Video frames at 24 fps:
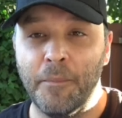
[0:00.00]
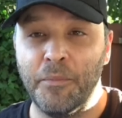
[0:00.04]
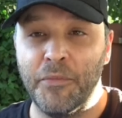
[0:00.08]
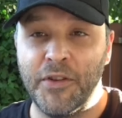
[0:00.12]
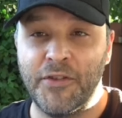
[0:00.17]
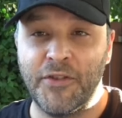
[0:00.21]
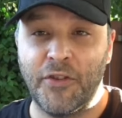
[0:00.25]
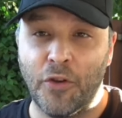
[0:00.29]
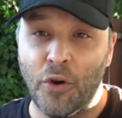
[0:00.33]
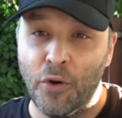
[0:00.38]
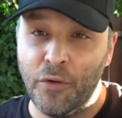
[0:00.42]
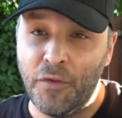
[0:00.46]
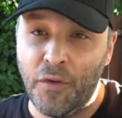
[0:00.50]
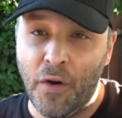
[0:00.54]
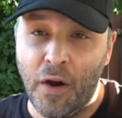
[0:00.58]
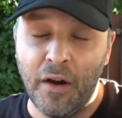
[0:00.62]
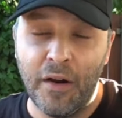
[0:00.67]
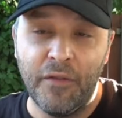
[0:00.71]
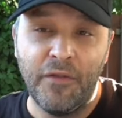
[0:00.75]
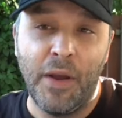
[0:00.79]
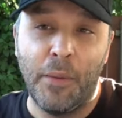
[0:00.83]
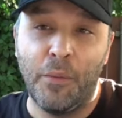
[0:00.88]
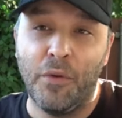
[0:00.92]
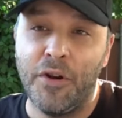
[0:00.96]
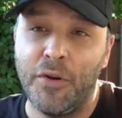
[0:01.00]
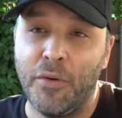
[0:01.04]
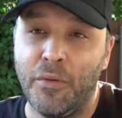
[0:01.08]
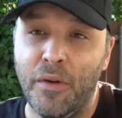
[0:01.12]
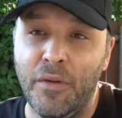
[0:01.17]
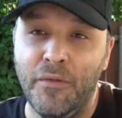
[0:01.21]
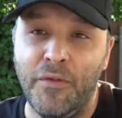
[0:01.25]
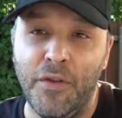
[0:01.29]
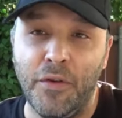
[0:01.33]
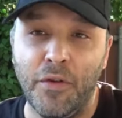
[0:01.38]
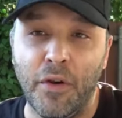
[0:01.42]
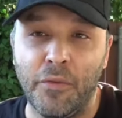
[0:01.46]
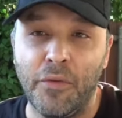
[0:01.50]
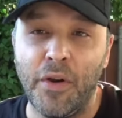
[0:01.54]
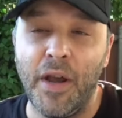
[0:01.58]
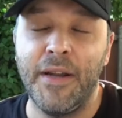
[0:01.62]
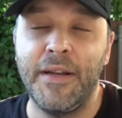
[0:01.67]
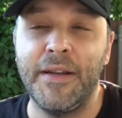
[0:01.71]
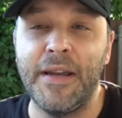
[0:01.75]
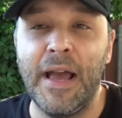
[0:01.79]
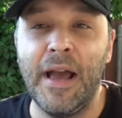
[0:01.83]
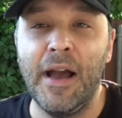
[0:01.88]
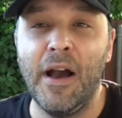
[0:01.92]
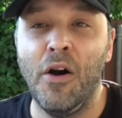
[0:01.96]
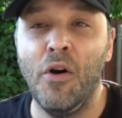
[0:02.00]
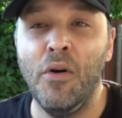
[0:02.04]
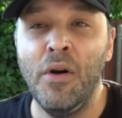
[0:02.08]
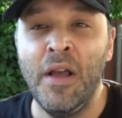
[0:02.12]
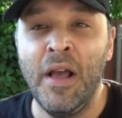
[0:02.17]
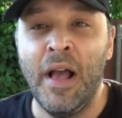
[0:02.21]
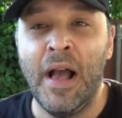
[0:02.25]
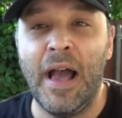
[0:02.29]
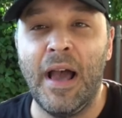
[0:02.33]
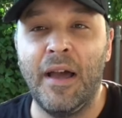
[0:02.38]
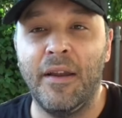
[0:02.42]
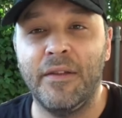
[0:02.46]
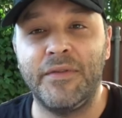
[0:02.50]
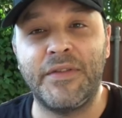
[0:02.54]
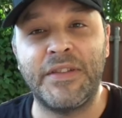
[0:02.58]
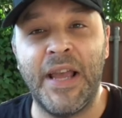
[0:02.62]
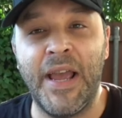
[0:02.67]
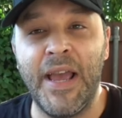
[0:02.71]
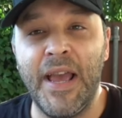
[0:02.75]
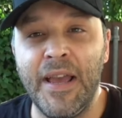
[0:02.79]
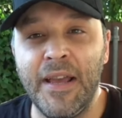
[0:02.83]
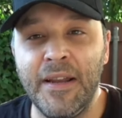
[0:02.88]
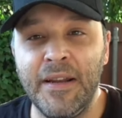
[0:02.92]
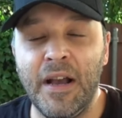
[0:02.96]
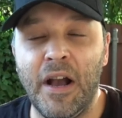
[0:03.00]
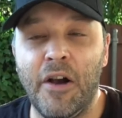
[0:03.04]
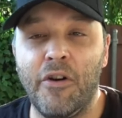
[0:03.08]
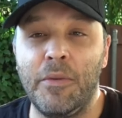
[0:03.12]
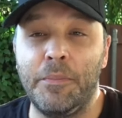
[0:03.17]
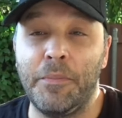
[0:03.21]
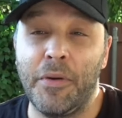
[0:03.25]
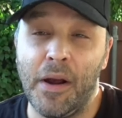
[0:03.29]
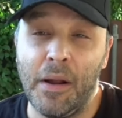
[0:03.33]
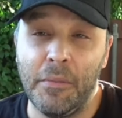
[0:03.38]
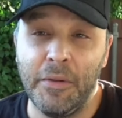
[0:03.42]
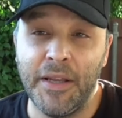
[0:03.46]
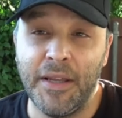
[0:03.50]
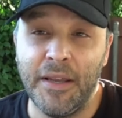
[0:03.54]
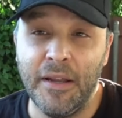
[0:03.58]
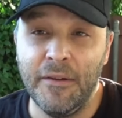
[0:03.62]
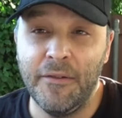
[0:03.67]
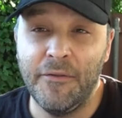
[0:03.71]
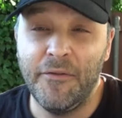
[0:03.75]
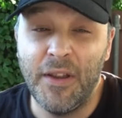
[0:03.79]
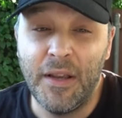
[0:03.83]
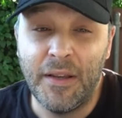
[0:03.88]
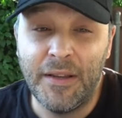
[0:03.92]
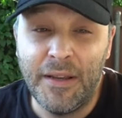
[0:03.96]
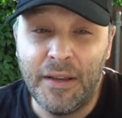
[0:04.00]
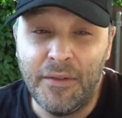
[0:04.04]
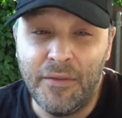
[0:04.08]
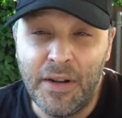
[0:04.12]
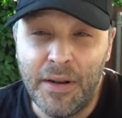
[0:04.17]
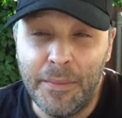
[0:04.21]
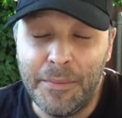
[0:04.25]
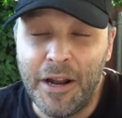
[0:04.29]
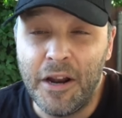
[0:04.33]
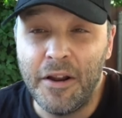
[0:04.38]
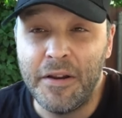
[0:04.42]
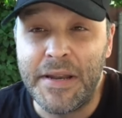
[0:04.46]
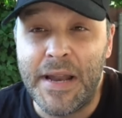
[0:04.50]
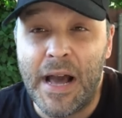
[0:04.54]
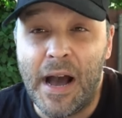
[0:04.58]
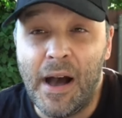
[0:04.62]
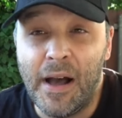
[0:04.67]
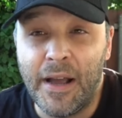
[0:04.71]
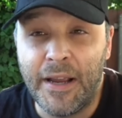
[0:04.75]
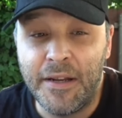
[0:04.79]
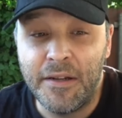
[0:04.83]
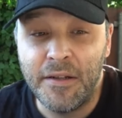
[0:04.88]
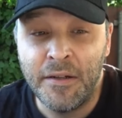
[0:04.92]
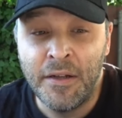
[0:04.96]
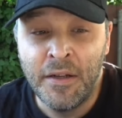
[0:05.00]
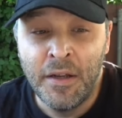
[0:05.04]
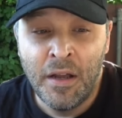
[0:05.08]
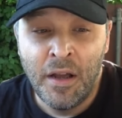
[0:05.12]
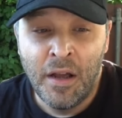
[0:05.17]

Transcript: So far, if I were to review it right now, out of 10, I would probably give it about a 9.